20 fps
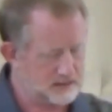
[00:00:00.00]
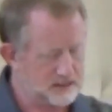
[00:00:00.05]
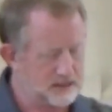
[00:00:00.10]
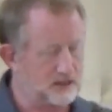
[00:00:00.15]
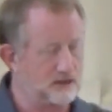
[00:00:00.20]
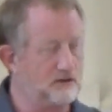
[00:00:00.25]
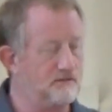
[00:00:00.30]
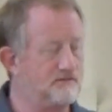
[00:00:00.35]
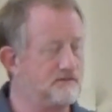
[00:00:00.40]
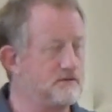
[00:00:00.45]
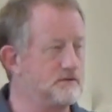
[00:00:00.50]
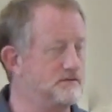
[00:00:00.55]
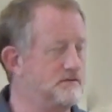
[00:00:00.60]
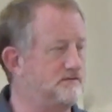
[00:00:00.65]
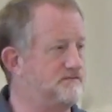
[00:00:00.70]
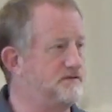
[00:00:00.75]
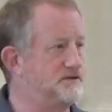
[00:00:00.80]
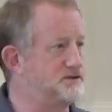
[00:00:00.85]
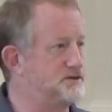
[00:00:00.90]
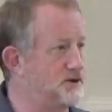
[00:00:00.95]
Now, you've heard
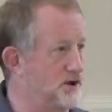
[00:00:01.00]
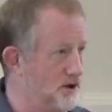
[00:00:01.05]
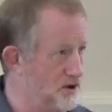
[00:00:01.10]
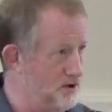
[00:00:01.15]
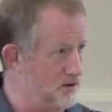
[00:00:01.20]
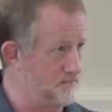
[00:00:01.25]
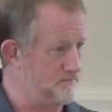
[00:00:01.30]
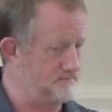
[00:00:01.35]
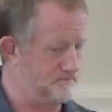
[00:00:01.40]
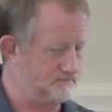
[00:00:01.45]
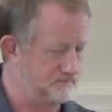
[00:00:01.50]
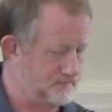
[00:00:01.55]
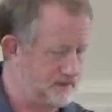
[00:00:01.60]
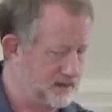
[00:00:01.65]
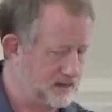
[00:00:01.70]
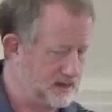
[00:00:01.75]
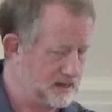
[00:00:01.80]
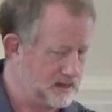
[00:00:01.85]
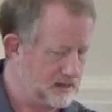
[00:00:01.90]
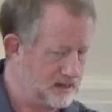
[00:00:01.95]
of the term,
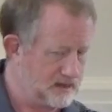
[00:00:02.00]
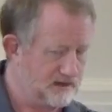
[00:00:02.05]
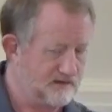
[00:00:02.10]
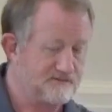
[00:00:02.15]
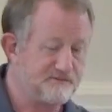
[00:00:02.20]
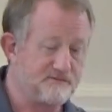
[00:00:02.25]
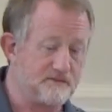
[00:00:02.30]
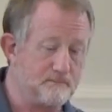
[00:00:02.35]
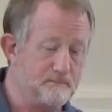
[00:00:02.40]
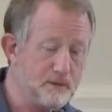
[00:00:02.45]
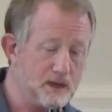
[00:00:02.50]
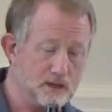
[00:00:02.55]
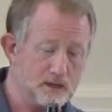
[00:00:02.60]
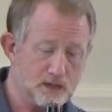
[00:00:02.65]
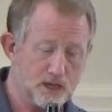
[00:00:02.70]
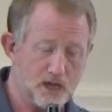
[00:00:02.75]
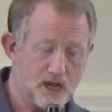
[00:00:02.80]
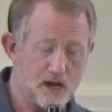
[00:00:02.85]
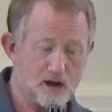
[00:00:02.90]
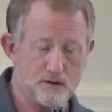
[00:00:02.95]

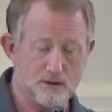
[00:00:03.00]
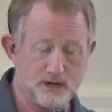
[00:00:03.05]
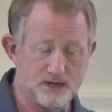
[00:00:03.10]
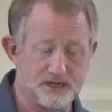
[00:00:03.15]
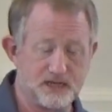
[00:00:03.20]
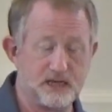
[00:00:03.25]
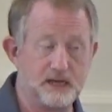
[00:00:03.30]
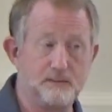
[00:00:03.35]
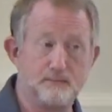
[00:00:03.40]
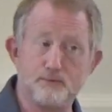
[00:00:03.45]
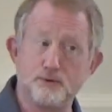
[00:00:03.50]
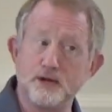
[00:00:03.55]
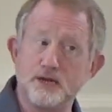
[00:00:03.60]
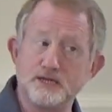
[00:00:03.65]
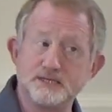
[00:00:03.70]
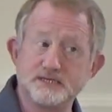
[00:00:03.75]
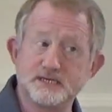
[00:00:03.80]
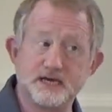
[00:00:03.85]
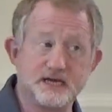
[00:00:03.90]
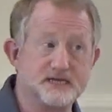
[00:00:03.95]
familiarity
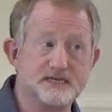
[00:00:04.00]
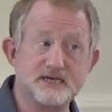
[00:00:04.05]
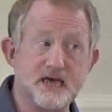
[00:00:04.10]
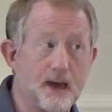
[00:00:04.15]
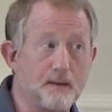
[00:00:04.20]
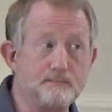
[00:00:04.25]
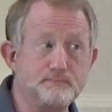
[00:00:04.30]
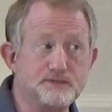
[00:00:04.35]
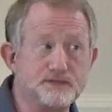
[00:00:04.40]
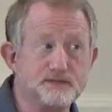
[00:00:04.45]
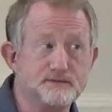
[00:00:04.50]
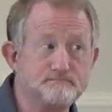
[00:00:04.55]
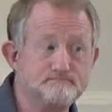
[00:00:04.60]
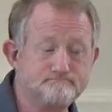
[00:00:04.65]
breeds contempt.